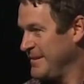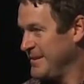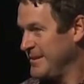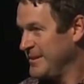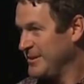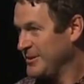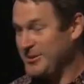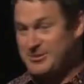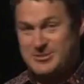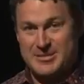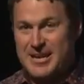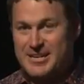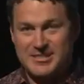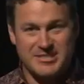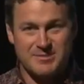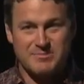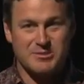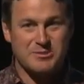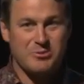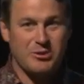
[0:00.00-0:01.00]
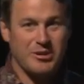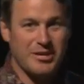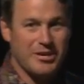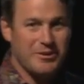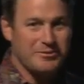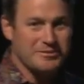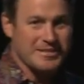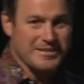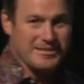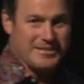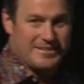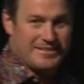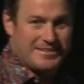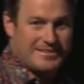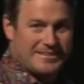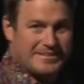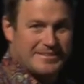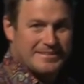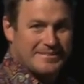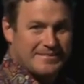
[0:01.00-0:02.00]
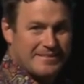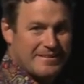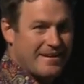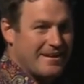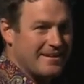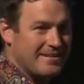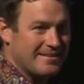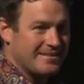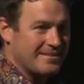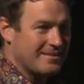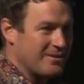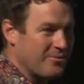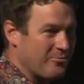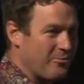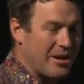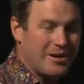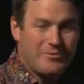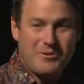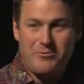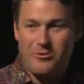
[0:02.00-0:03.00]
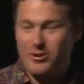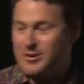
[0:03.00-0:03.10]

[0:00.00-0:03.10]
Because customers want to use it, right? Why do we want